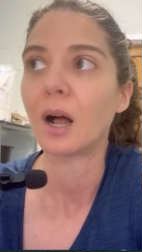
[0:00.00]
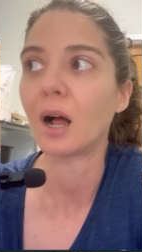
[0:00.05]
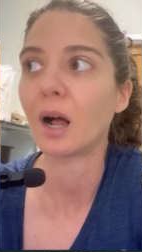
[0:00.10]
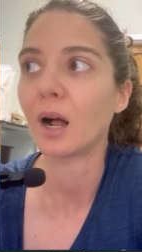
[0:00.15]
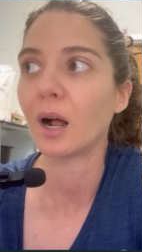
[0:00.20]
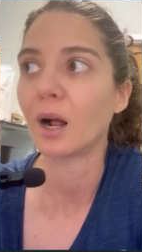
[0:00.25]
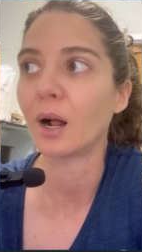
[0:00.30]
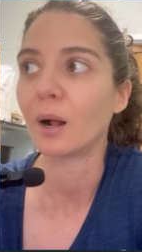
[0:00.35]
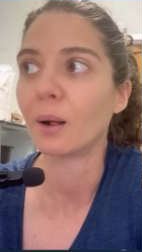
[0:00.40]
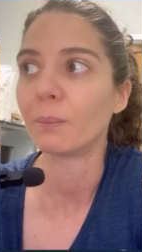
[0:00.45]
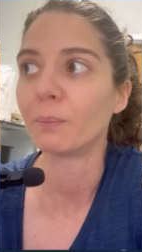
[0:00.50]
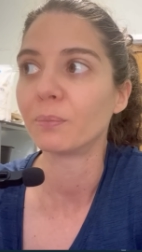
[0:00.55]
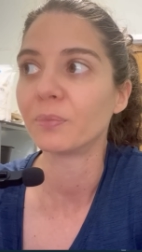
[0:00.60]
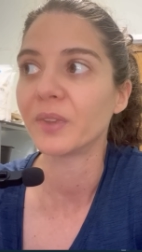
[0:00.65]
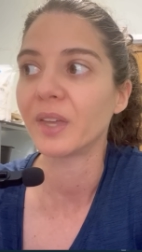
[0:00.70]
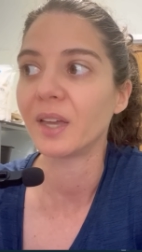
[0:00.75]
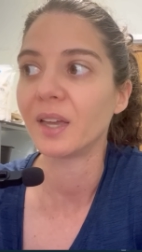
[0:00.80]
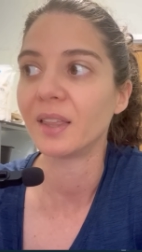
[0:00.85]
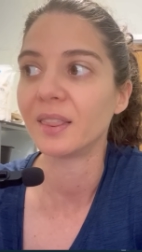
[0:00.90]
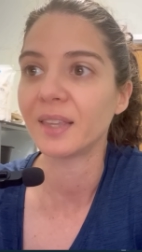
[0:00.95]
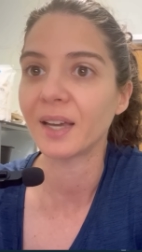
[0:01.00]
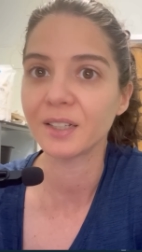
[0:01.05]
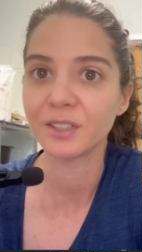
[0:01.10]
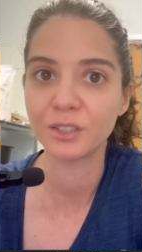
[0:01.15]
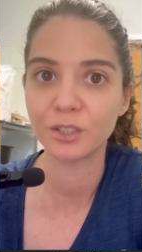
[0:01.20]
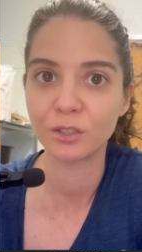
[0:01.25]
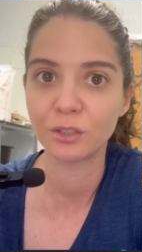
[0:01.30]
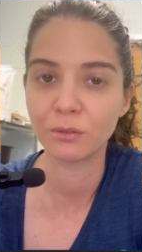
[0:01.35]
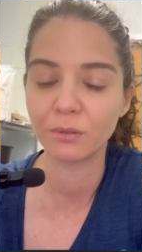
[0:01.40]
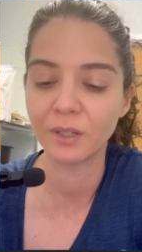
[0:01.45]
um, and
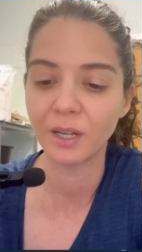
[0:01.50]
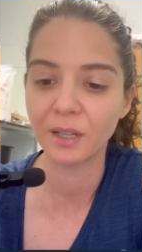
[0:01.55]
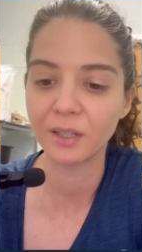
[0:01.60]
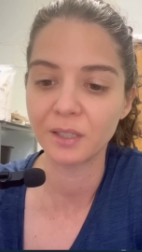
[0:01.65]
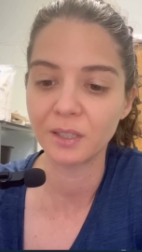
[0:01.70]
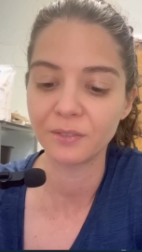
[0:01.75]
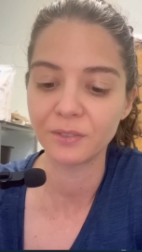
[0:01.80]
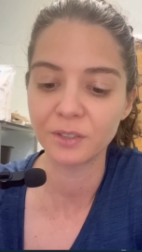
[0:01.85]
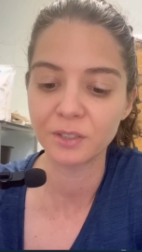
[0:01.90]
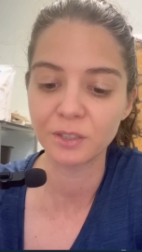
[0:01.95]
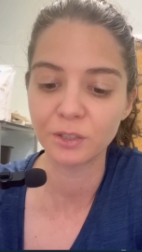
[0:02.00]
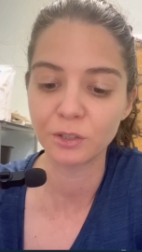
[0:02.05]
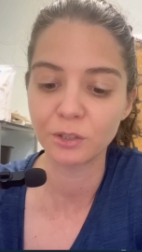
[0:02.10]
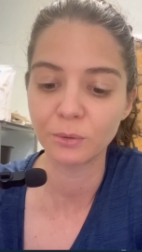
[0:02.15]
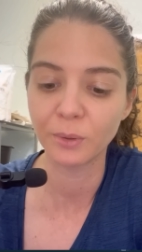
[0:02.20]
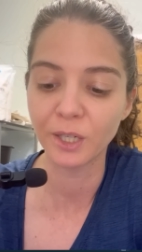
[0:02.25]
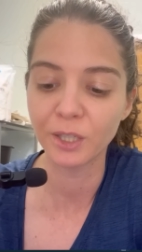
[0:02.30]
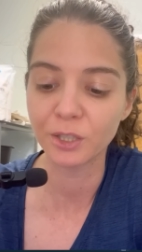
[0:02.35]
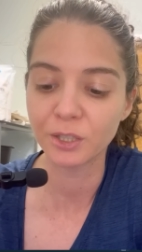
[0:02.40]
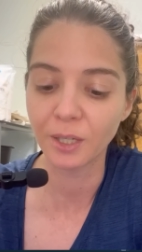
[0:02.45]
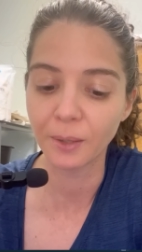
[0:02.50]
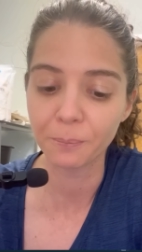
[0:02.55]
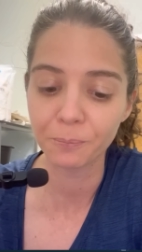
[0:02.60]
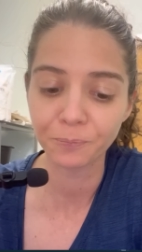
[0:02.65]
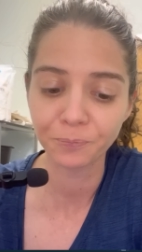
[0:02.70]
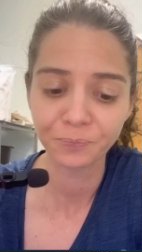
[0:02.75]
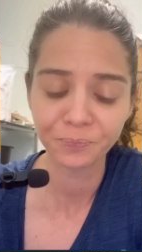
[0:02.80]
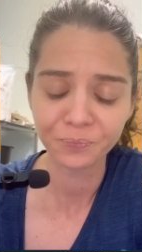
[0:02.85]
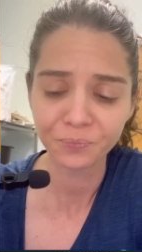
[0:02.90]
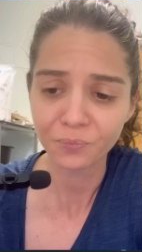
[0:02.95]
that's just the reality of the
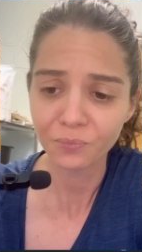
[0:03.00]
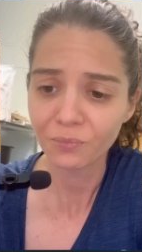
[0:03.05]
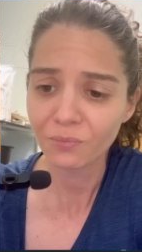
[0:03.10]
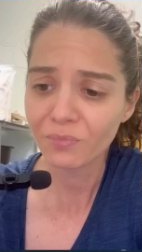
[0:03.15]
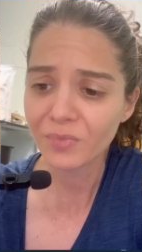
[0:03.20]
situation